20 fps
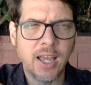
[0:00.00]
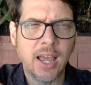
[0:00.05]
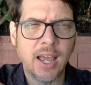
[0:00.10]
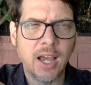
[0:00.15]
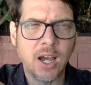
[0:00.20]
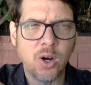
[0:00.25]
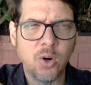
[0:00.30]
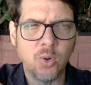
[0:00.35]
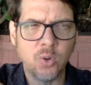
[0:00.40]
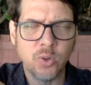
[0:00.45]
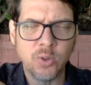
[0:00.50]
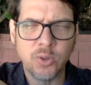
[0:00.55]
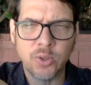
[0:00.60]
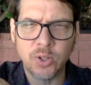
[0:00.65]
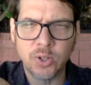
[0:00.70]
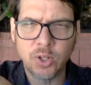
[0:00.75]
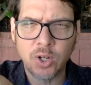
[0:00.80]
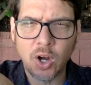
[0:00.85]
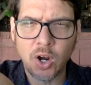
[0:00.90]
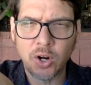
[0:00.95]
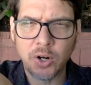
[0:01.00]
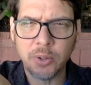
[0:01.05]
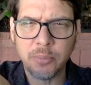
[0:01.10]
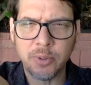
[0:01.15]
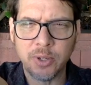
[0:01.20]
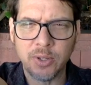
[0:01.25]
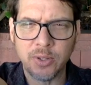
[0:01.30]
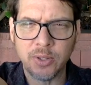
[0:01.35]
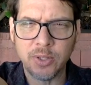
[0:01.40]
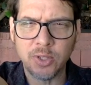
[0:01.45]
how the
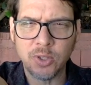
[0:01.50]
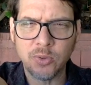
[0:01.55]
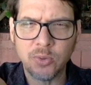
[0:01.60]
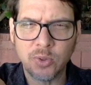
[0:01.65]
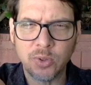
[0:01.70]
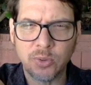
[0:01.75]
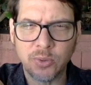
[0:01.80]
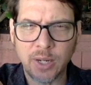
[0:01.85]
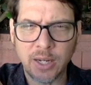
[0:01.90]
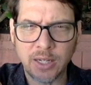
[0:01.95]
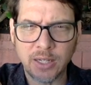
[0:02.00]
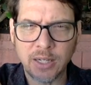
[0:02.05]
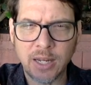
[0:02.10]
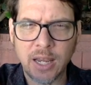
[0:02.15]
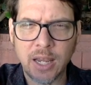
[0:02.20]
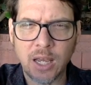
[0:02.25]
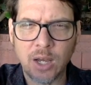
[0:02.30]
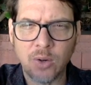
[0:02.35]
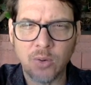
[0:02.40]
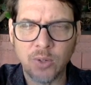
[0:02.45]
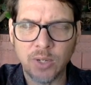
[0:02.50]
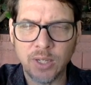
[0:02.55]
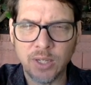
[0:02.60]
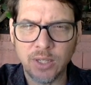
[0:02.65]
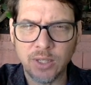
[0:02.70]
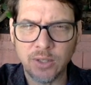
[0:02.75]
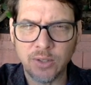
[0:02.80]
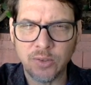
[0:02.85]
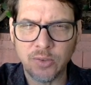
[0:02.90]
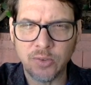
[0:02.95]
karma that you create now
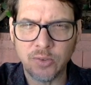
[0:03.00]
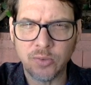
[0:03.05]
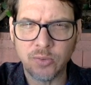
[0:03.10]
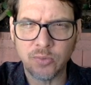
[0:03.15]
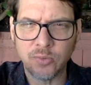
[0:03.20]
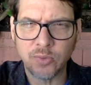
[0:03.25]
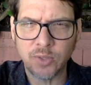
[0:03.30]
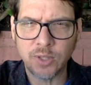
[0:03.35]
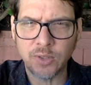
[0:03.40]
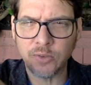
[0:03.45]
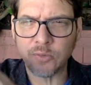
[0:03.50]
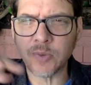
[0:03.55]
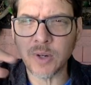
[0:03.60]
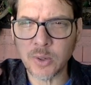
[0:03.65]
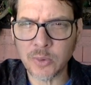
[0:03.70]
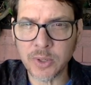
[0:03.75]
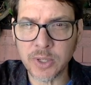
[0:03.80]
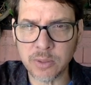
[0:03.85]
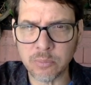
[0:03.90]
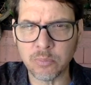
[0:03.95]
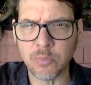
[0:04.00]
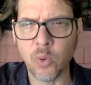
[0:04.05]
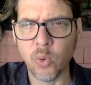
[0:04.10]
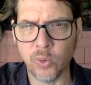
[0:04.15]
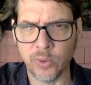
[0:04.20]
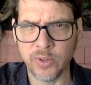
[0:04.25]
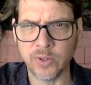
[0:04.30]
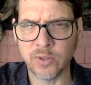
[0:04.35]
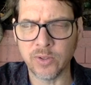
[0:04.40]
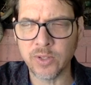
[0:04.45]
is very
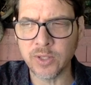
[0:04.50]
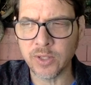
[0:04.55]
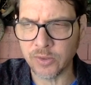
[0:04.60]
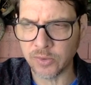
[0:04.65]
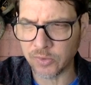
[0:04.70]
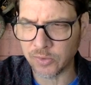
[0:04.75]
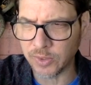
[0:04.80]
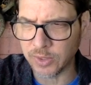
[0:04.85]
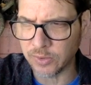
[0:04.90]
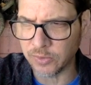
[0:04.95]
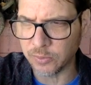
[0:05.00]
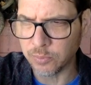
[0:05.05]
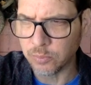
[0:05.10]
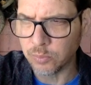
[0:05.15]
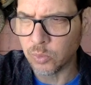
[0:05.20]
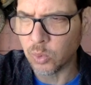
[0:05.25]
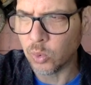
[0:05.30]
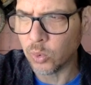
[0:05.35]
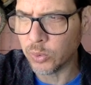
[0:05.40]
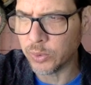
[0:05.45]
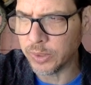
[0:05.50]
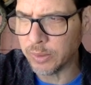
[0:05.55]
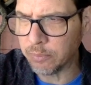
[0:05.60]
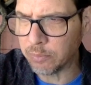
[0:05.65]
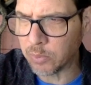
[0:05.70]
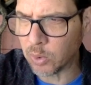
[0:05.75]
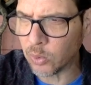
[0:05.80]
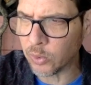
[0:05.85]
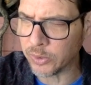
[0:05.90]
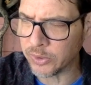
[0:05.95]
important, is more
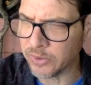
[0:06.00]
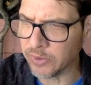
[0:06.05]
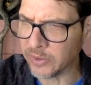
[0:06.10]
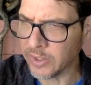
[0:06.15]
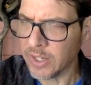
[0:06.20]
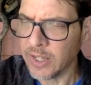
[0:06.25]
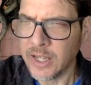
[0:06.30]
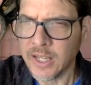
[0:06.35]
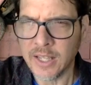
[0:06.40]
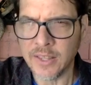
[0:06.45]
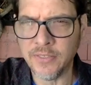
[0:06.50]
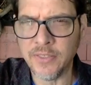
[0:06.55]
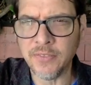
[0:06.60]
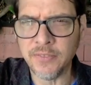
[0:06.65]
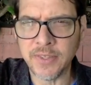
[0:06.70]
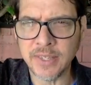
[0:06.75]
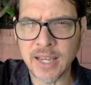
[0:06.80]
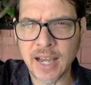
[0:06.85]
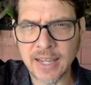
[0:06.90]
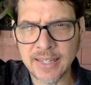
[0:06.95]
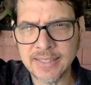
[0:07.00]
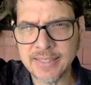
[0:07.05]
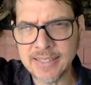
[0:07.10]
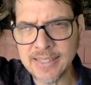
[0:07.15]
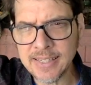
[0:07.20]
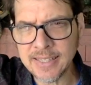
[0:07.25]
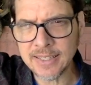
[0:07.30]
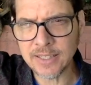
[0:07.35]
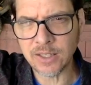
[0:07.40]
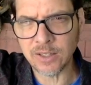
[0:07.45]
important than the
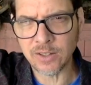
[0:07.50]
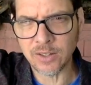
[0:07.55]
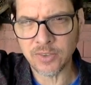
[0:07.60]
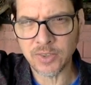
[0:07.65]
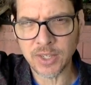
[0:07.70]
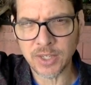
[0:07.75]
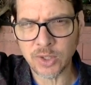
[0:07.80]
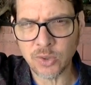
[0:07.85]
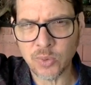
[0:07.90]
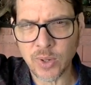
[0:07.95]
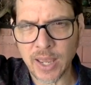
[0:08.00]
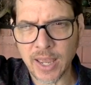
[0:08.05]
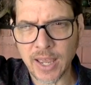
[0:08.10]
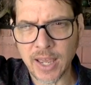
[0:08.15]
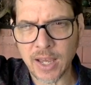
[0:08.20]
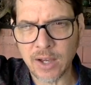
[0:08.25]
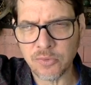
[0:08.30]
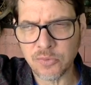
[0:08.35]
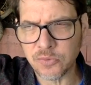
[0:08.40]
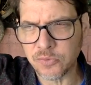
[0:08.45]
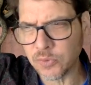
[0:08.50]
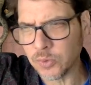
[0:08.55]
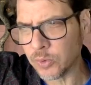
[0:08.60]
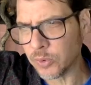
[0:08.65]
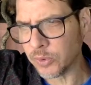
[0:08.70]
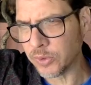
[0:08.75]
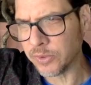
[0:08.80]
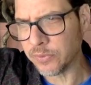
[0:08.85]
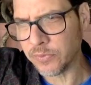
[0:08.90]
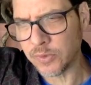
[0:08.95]
ideal that you have
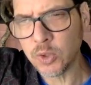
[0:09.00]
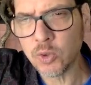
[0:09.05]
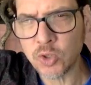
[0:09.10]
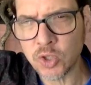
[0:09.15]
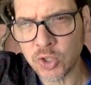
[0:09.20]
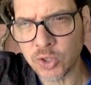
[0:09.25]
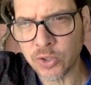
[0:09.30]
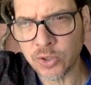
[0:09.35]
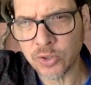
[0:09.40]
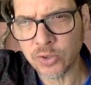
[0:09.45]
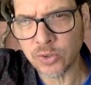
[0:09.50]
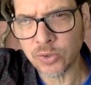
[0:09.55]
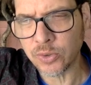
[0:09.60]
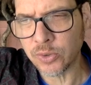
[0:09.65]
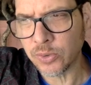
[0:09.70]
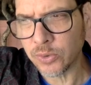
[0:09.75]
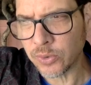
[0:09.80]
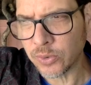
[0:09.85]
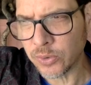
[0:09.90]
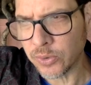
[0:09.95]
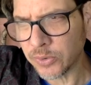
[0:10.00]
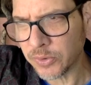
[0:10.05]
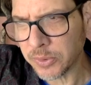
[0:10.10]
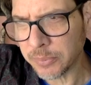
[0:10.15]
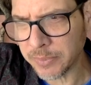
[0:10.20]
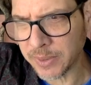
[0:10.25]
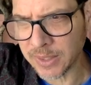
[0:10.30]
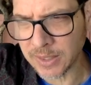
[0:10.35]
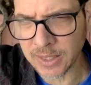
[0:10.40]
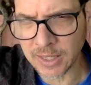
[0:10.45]
for the future or
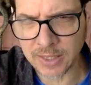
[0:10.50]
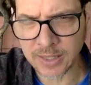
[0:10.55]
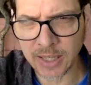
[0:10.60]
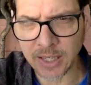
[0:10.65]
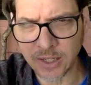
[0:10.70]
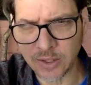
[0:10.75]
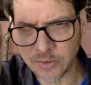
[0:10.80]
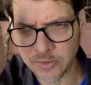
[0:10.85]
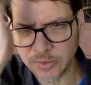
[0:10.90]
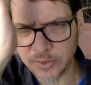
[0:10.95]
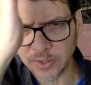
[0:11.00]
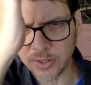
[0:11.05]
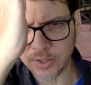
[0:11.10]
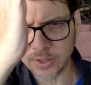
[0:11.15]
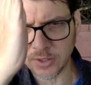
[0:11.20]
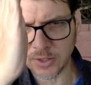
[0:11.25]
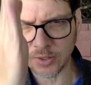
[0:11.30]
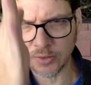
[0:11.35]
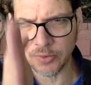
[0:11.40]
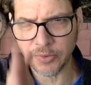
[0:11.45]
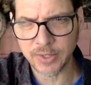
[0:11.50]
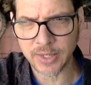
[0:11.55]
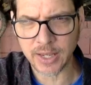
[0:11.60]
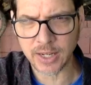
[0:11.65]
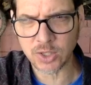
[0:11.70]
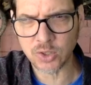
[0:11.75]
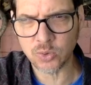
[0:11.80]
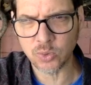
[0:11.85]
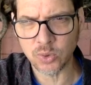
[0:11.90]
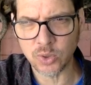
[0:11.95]
something like that, is the
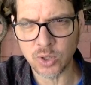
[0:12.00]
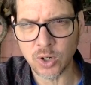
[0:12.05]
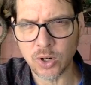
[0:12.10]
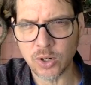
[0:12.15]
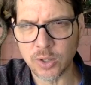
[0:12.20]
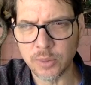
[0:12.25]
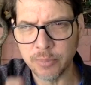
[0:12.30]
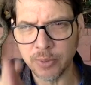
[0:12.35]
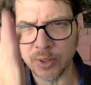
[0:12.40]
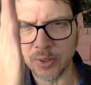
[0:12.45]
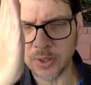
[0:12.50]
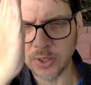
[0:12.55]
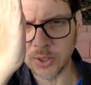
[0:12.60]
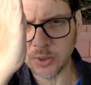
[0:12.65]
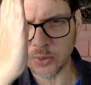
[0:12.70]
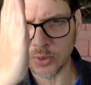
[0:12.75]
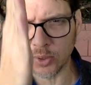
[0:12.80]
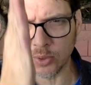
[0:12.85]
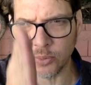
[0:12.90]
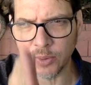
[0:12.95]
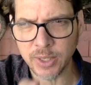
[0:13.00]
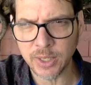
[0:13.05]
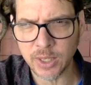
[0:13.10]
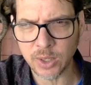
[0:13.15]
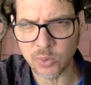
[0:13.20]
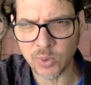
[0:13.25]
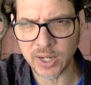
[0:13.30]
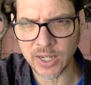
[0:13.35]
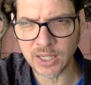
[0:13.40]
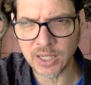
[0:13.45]
actual karma that you're
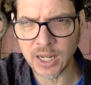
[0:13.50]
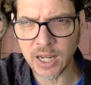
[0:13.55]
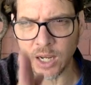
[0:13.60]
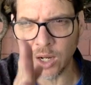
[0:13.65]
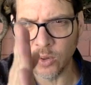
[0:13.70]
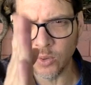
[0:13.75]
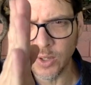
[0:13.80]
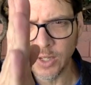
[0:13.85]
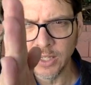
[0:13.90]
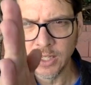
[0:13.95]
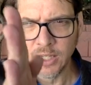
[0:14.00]
creating right now,